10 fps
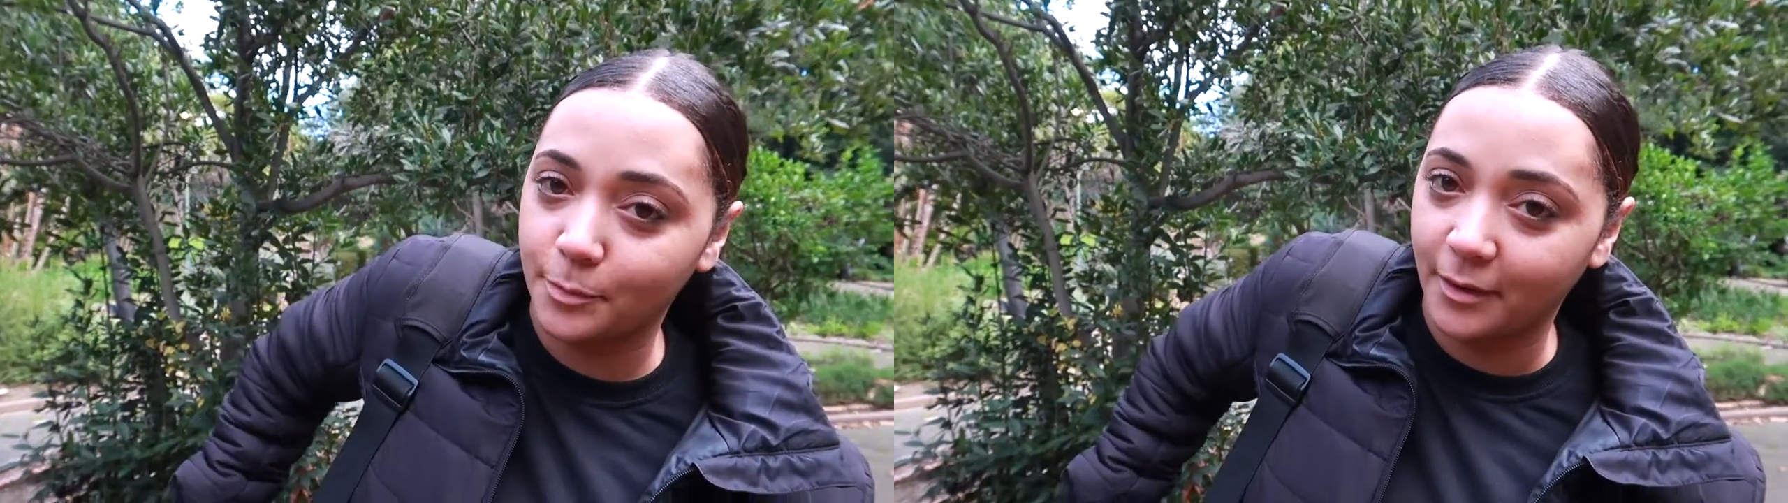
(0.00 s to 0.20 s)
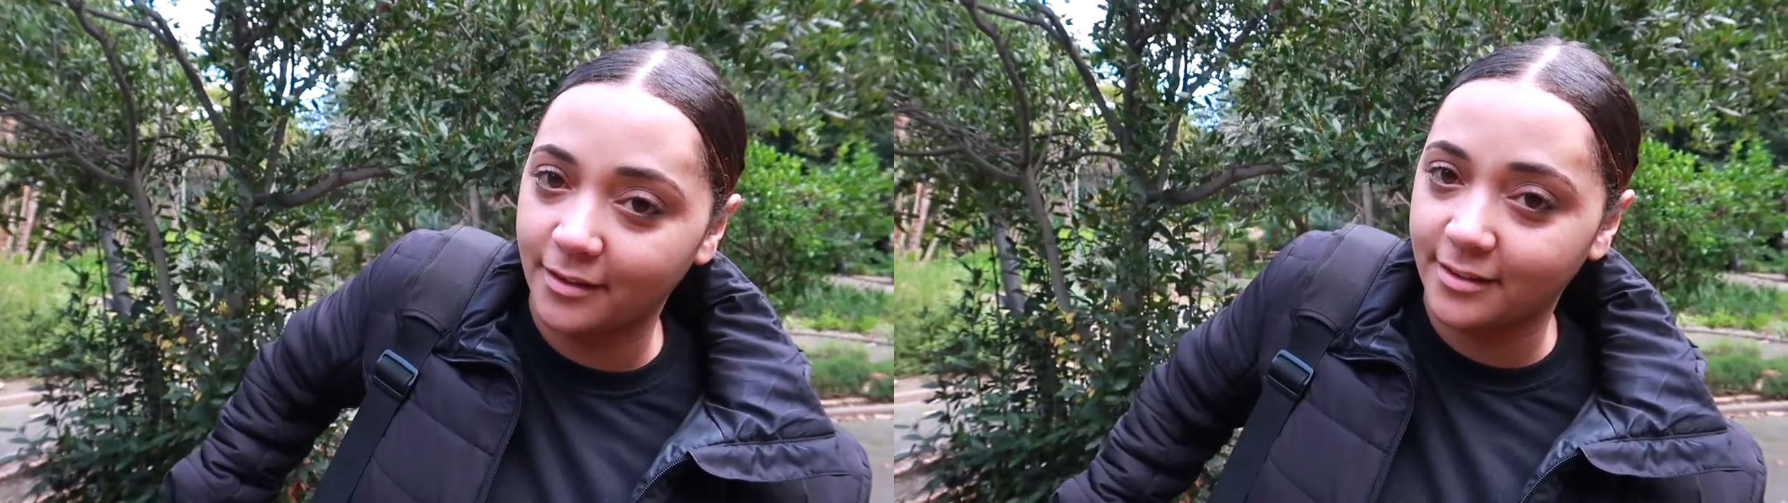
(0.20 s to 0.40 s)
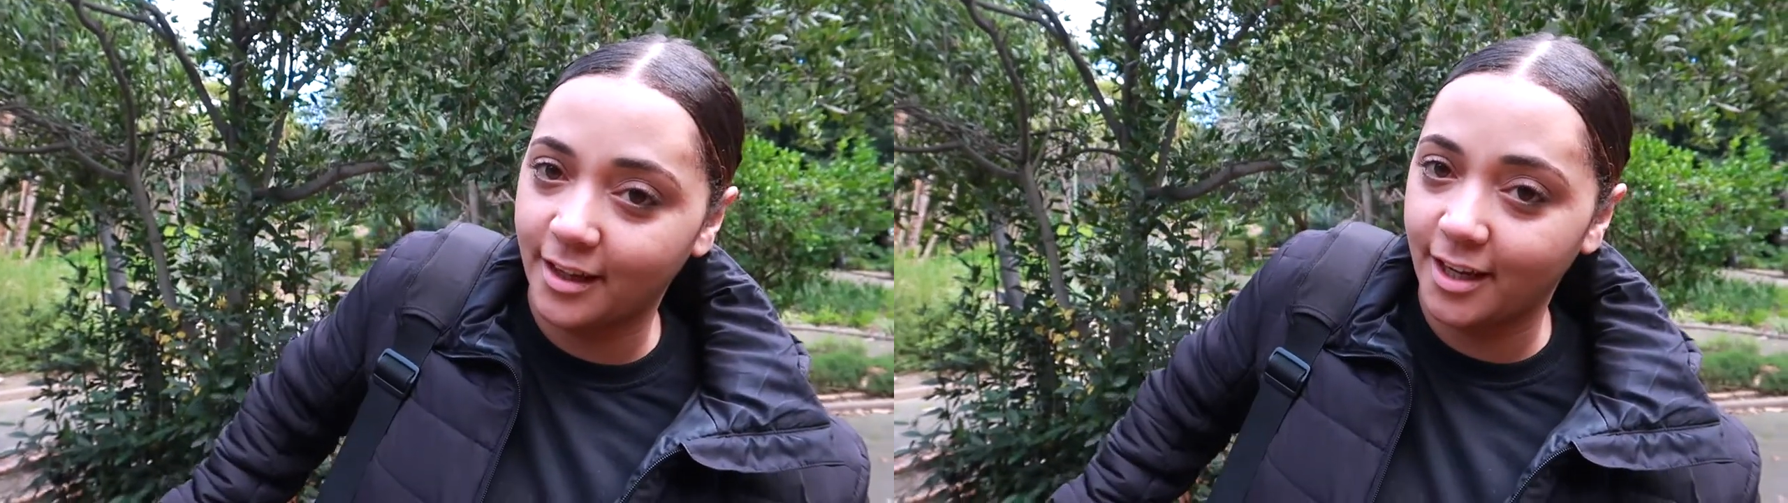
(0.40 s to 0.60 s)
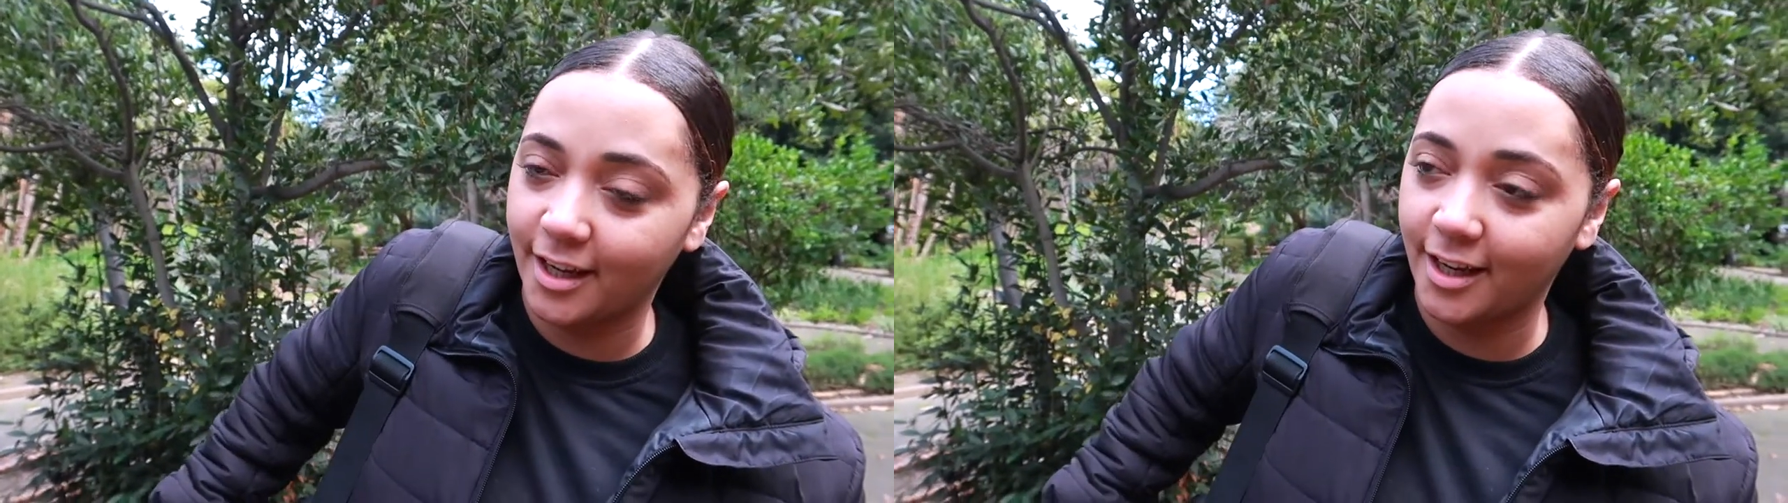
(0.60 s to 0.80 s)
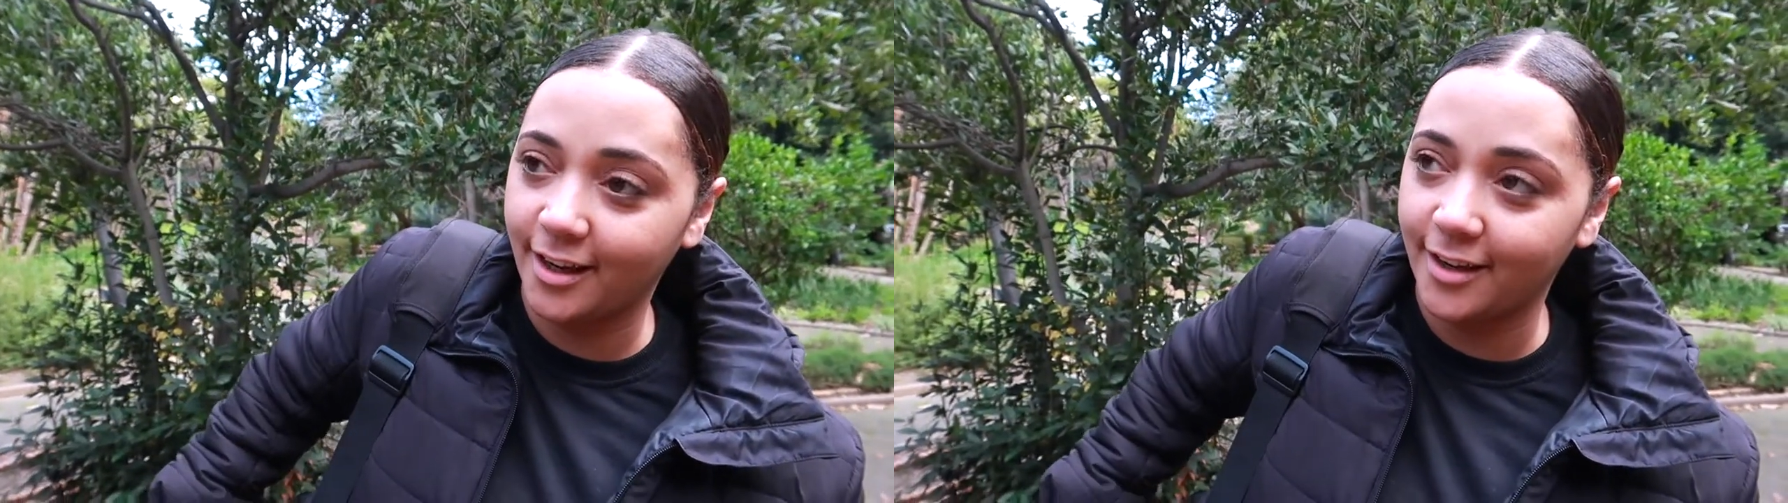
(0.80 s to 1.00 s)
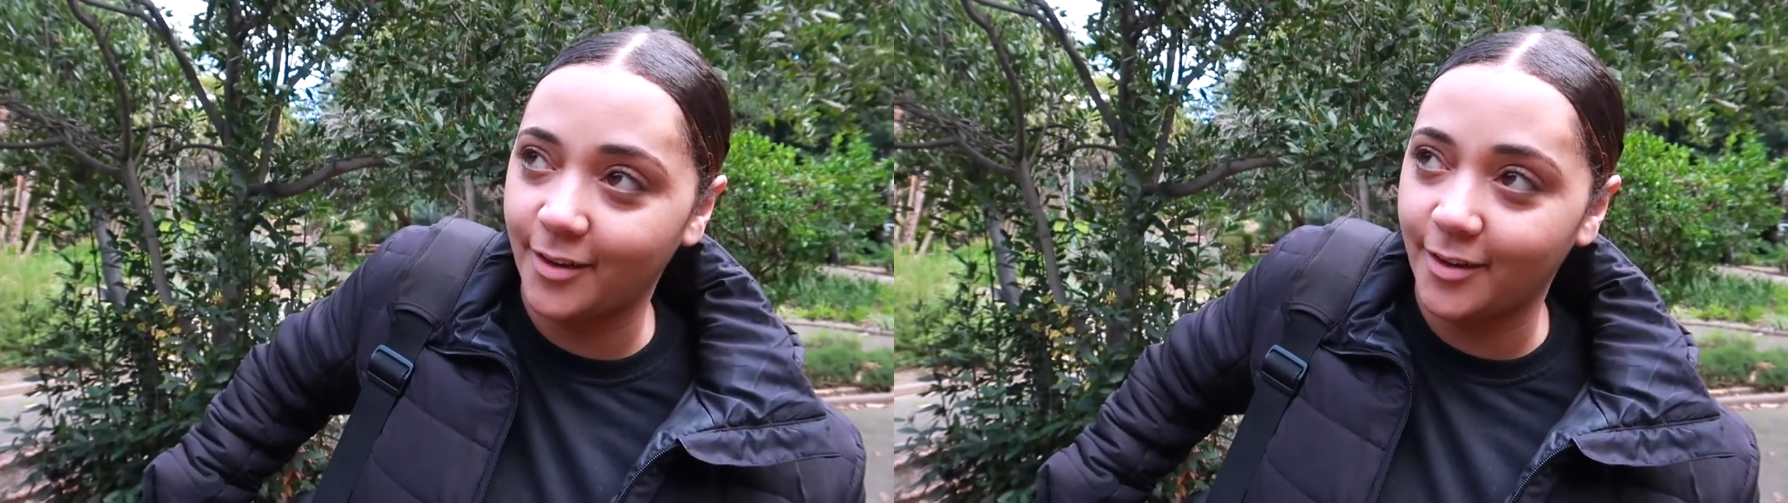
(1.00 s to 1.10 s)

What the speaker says: birthday